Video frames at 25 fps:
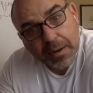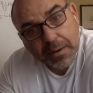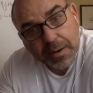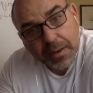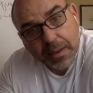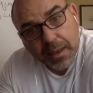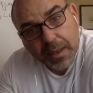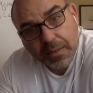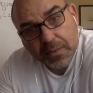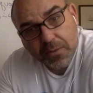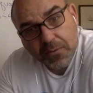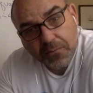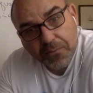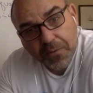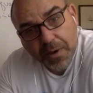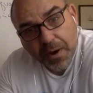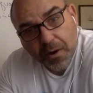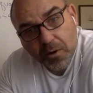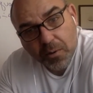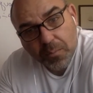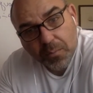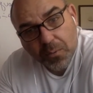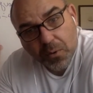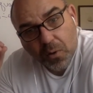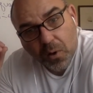to get the
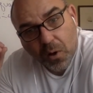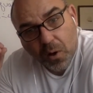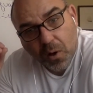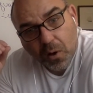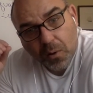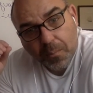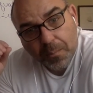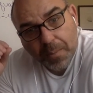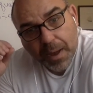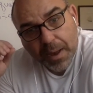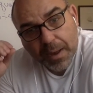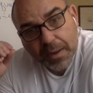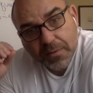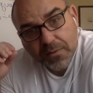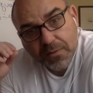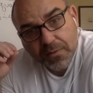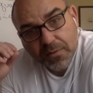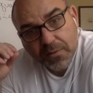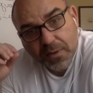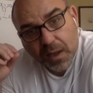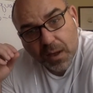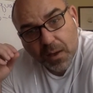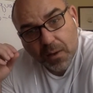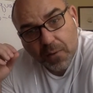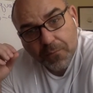variable all by
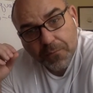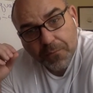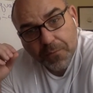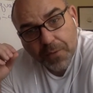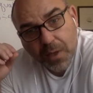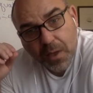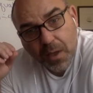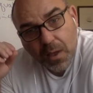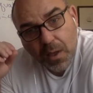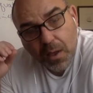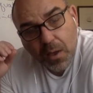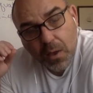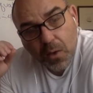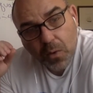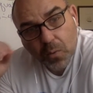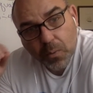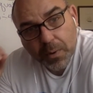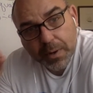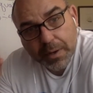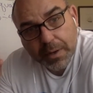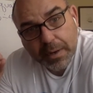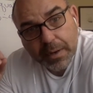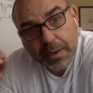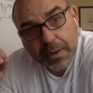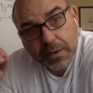itself,
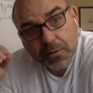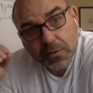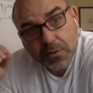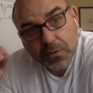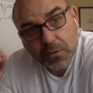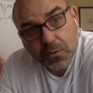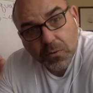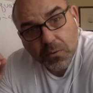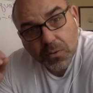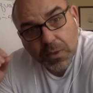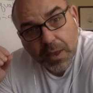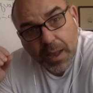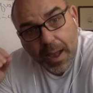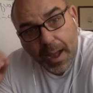we need to do the